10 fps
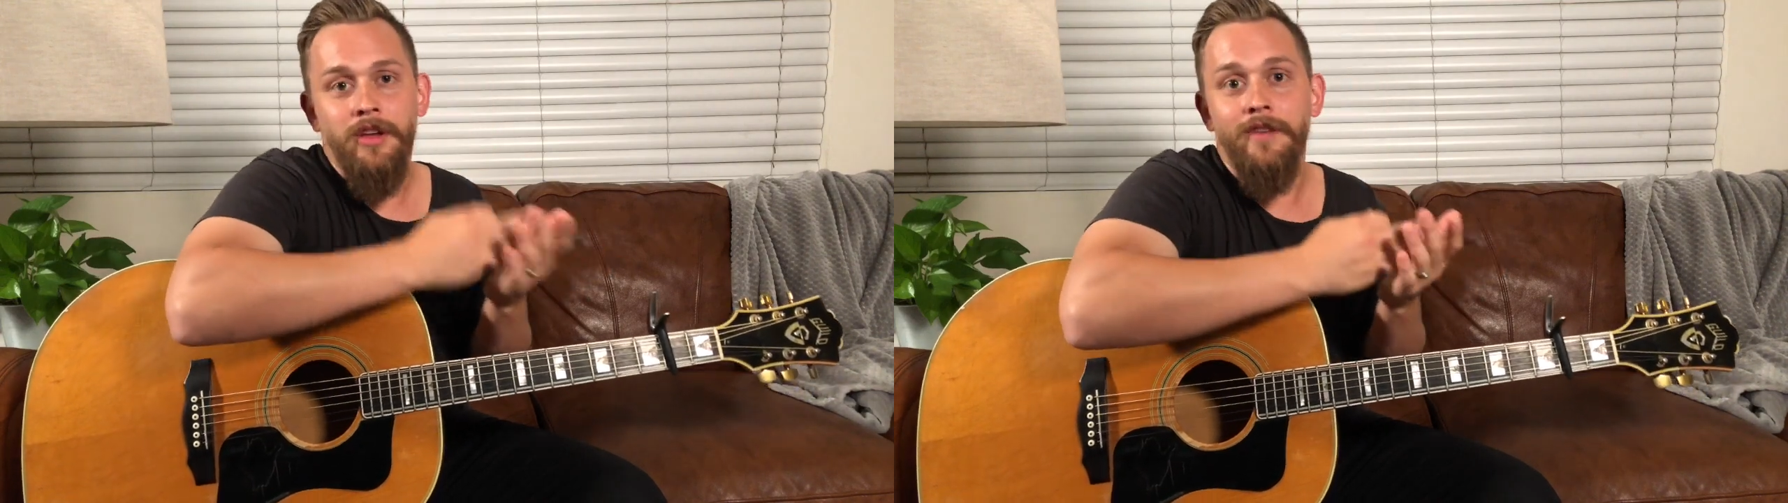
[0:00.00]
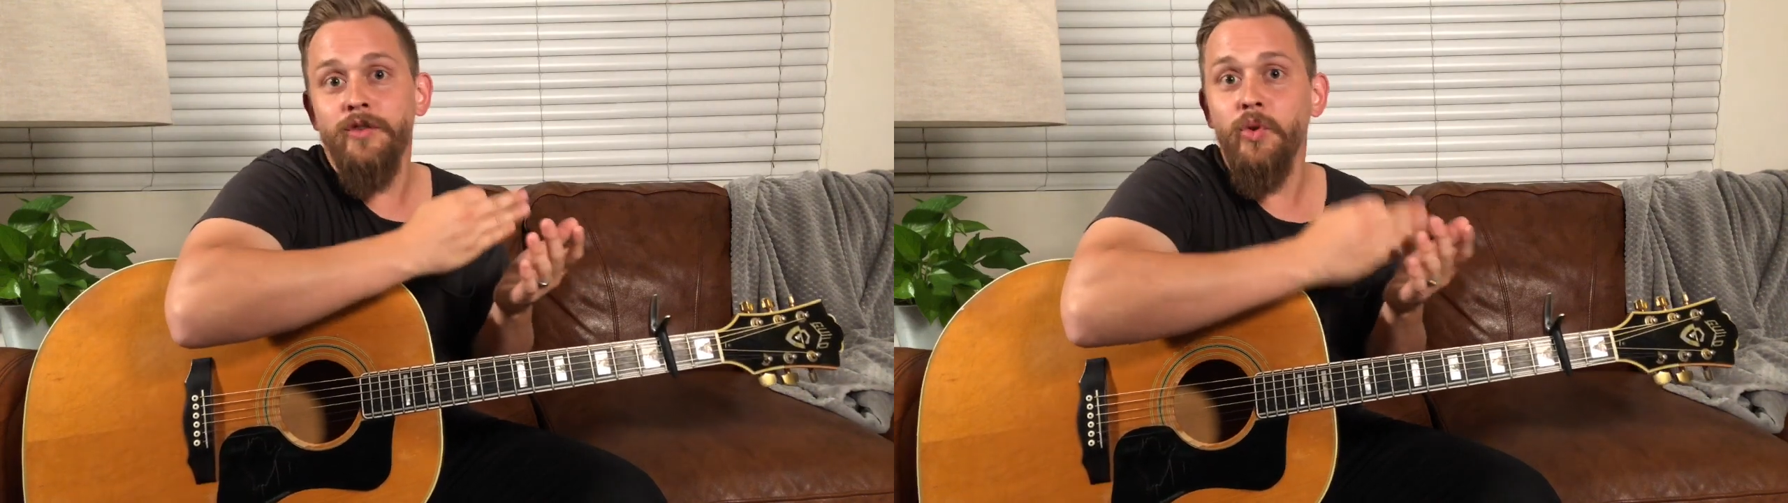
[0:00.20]

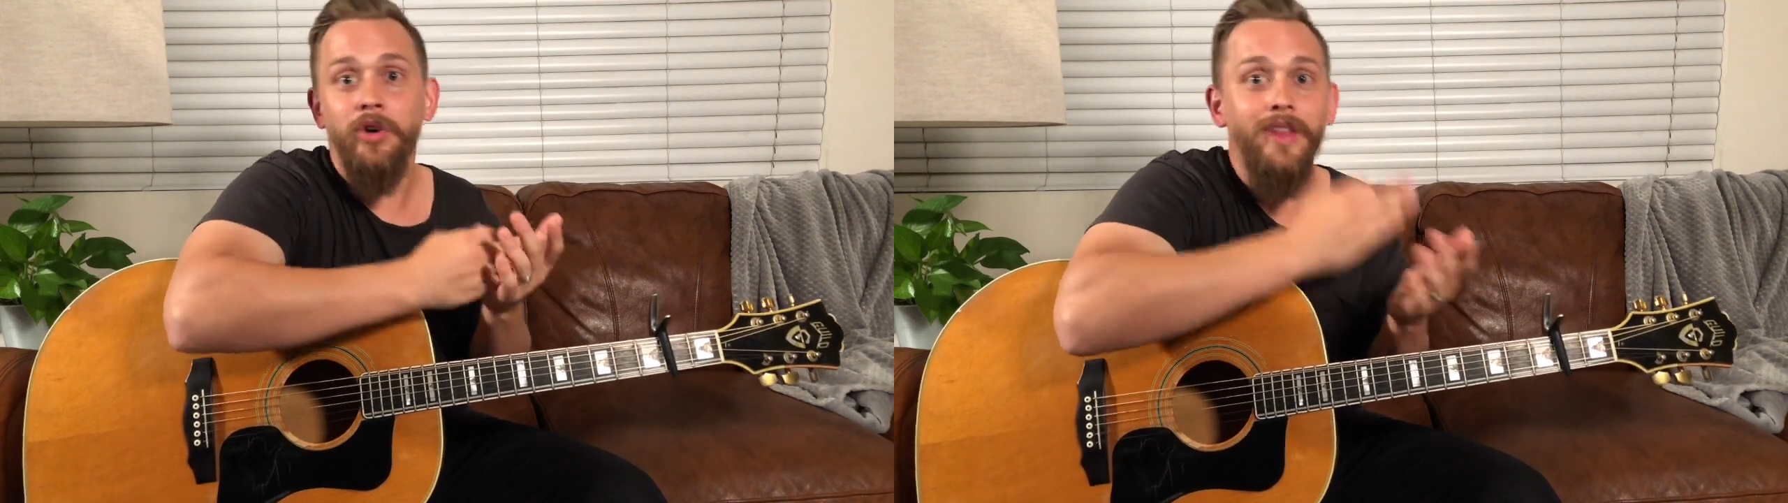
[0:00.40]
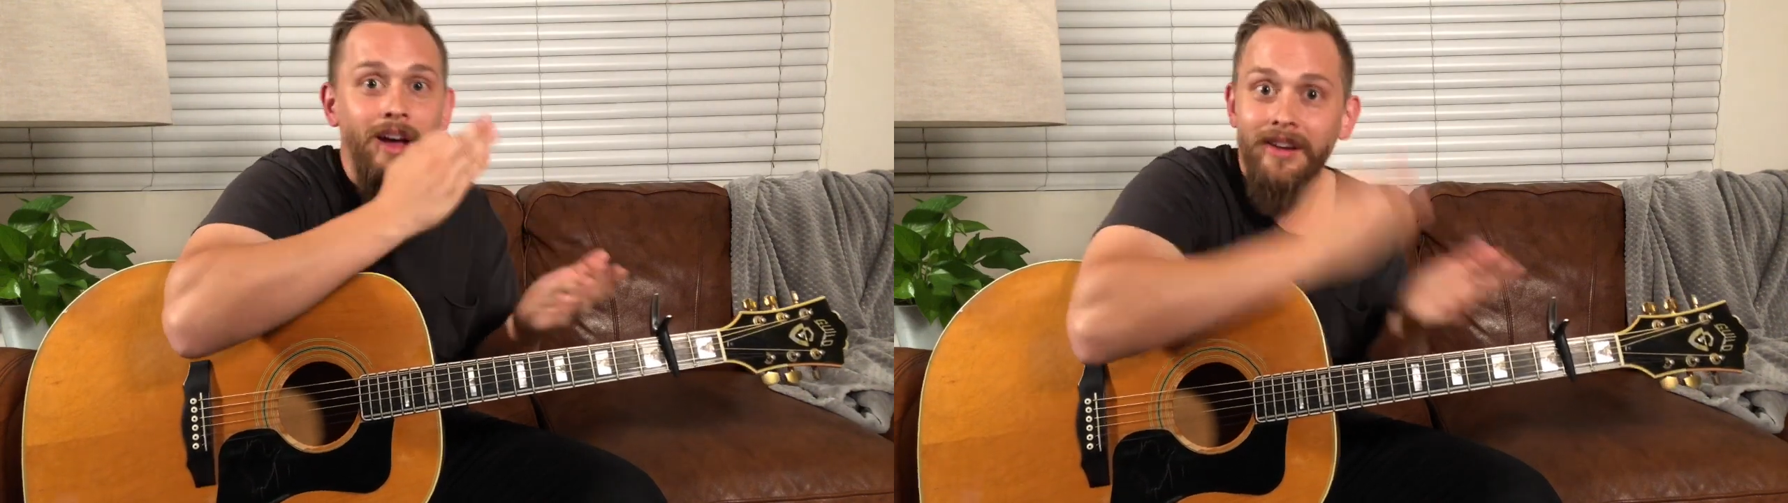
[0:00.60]
If you
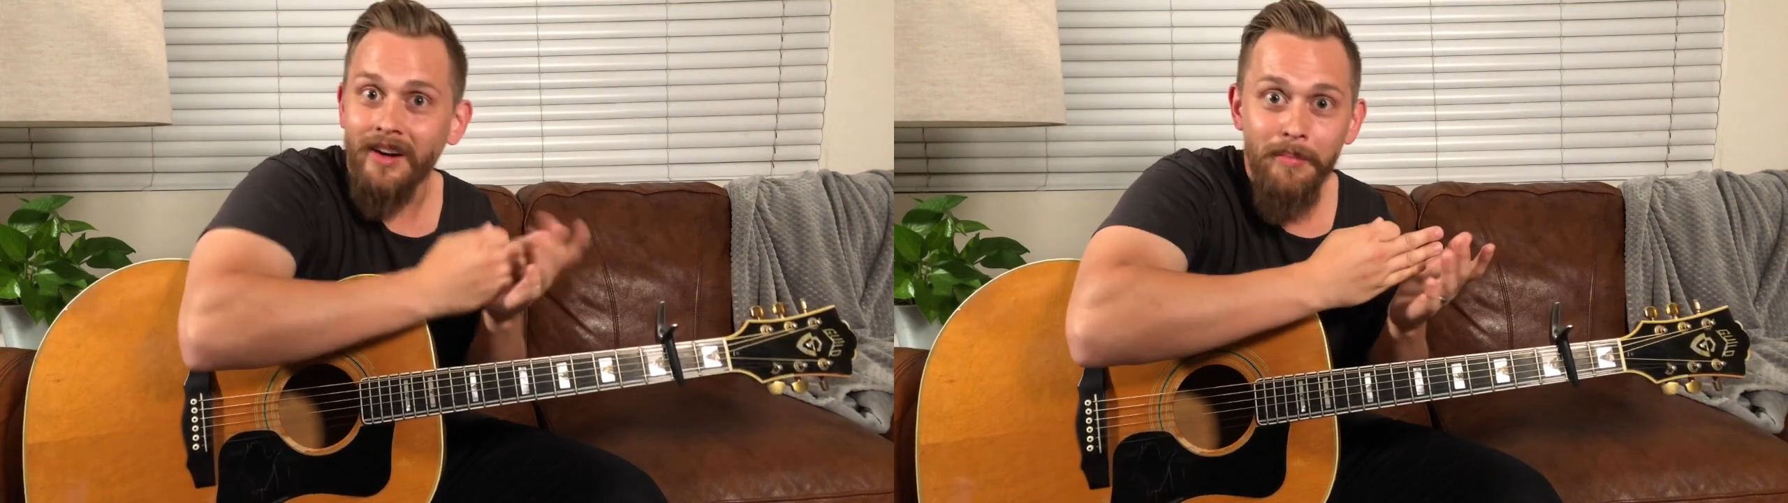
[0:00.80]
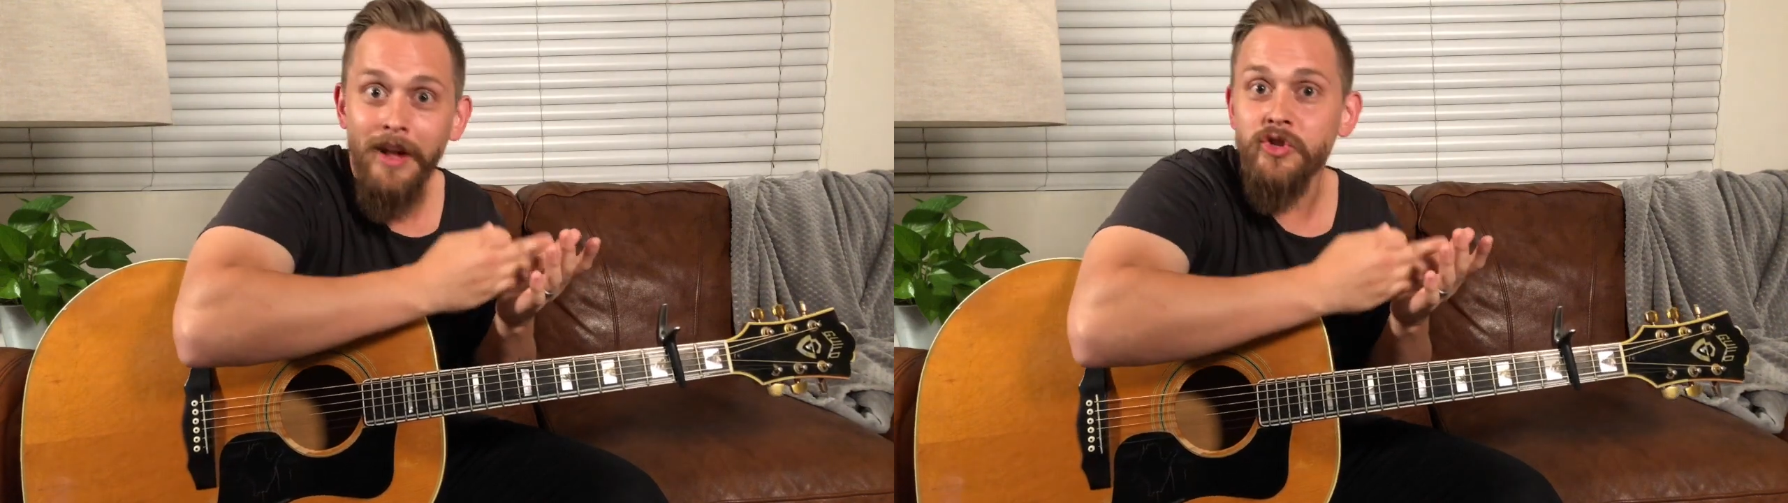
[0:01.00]
heard that on
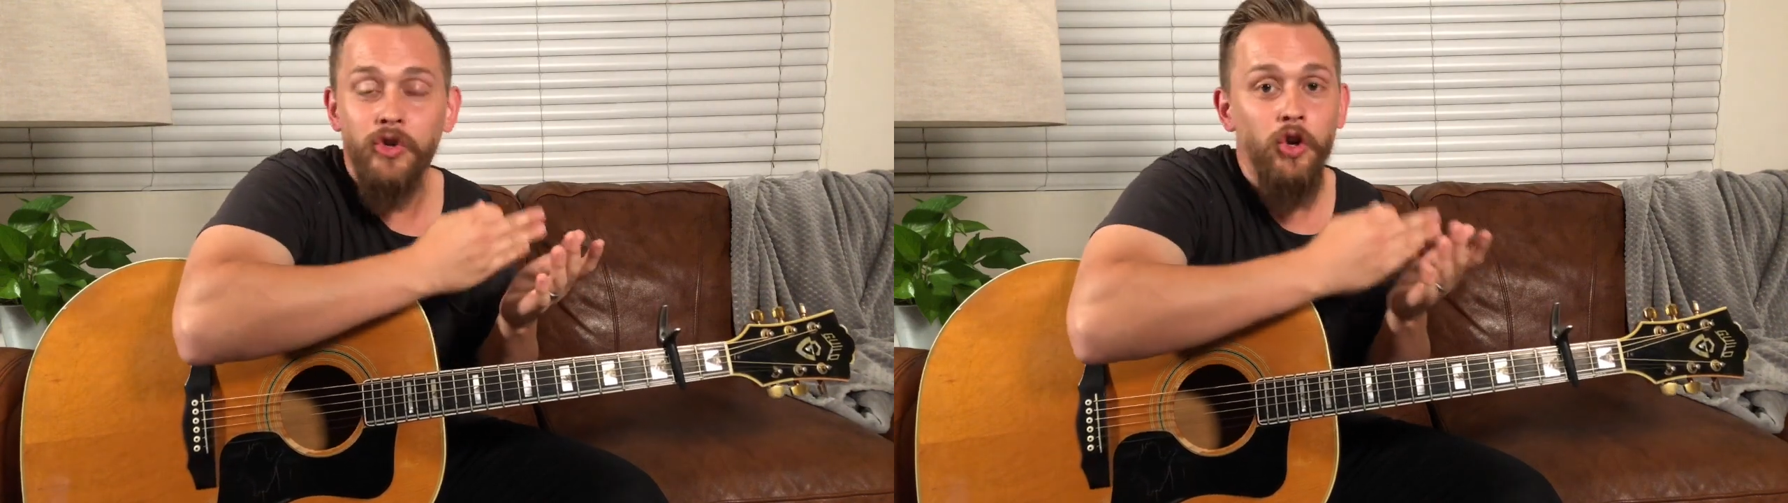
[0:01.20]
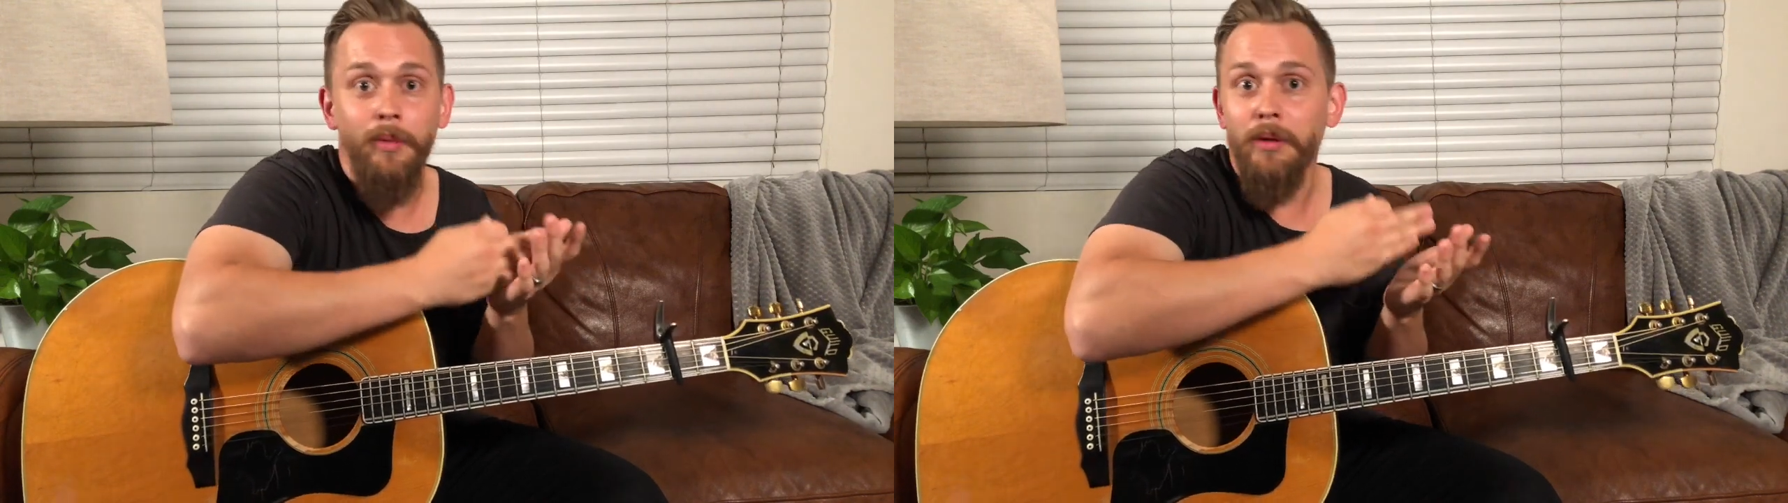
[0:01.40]
a metronome,